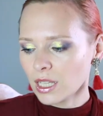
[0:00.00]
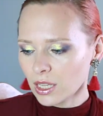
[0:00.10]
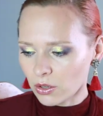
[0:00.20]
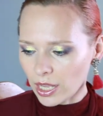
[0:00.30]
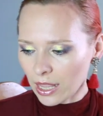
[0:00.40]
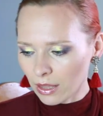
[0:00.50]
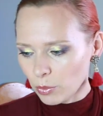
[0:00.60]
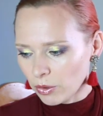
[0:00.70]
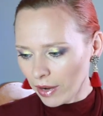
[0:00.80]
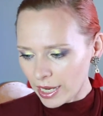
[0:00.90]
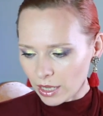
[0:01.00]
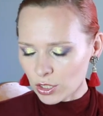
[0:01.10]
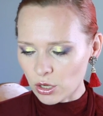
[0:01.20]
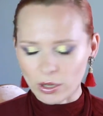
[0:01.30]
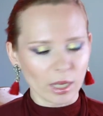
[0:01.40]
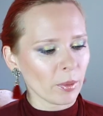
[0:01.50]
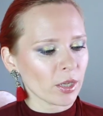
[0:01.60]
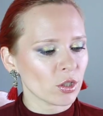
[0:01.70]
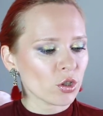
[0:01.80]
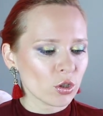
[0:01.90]
Look, and we already are talking
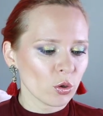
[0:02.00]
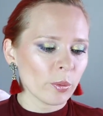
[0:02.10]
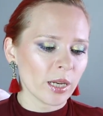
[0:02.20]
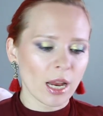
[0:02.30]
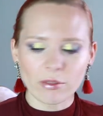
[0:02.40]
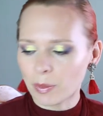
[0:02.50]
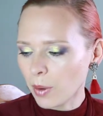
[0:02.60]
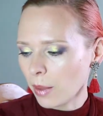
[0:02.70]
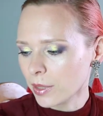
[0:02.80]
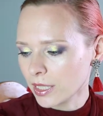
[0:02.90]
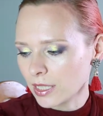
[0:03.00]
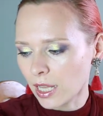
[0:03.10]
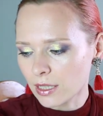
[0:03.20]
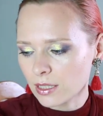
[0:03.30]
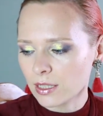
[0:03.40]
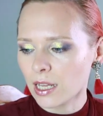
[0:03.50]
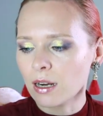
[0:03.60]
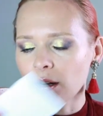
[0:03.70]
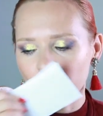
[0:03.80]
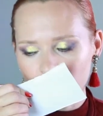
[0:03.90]
about two Banana Republic scents that
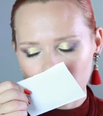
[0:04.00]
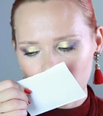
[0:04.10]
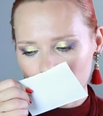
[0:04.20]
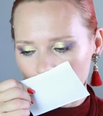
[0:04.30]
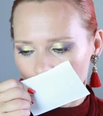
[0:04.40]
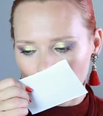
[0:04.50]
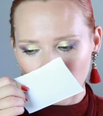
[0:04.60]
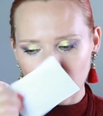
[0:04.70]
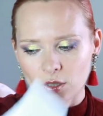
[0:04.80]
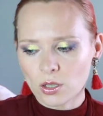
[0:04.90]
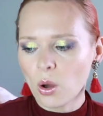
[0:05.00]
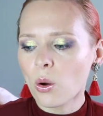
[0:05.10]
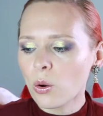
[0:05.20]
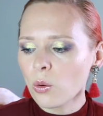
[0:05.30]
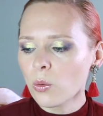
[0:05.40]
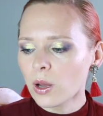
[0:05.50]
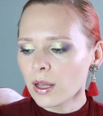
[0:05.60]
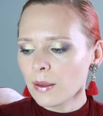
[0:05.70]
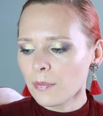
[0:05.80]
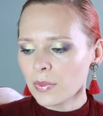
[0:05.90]
are so
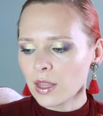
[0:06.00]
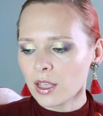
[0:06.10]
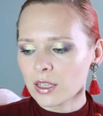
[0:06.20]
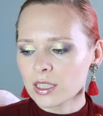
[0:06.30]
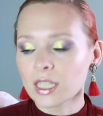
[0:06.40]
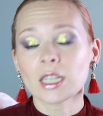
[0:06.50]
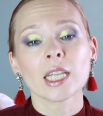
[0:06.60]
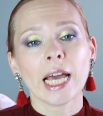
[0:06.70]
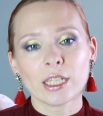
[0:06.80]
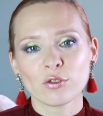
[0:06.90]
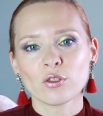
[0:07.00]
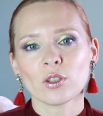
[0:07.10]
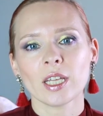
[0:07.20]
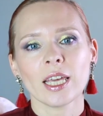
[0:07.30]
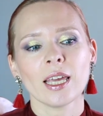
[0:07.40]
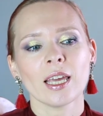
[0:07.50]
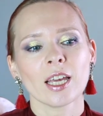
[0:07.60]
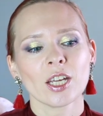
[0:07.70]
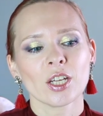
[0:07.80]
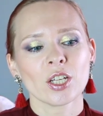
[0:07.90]

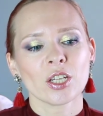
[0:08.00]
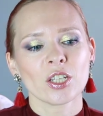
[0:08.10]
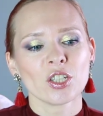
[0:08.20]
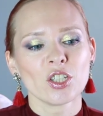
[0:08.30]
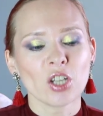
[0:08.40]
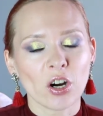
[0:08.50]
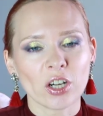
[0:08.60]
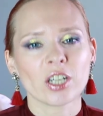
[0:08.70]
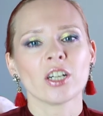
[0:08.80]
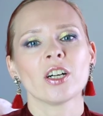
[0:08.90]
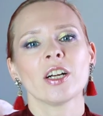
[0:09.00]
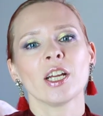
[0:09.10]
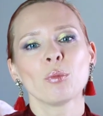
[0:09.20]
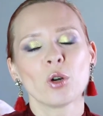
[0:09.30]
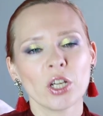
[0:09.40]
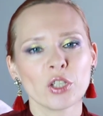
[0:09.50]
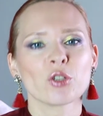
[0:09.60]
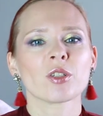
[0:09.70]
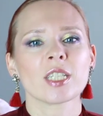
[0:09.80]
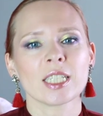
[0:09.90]
delightfully darker and more
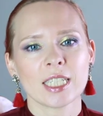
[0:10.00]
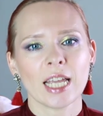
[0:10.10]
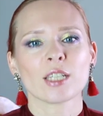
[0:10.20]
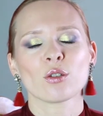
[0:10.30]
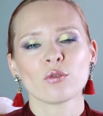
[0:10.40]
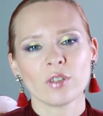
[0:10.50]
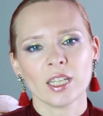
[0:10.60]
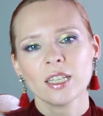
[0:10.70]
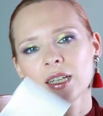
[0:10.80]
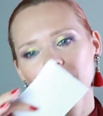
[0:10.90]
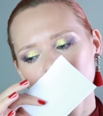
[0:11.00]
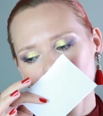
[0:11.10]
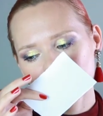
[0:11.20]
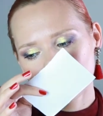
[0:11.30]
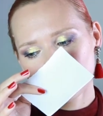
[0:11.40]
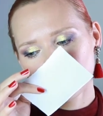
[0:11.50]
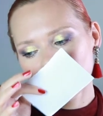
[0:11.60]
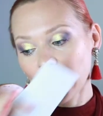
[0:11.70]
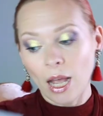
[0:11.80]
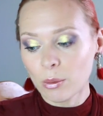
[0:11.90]
interesting takes of vanilla
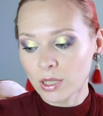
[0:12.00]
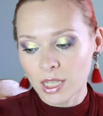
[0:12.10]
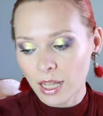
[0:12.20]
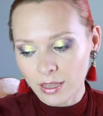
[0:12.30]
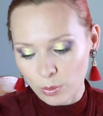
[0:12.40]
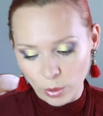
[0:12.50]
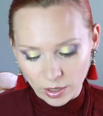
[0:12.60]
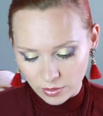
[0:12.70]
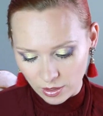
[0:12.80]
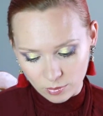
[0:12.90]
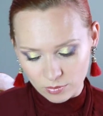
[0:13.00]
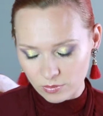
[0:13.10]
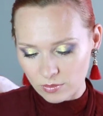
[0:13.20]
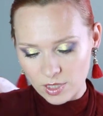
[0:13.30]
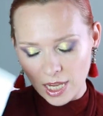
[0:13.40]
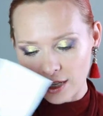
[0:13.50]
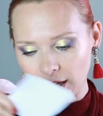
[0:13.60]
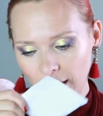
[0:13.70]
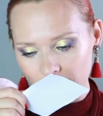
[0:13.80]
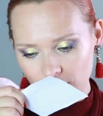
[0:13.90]
that I would gladly wear them day and
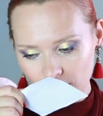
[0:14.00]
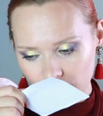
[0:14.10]
night.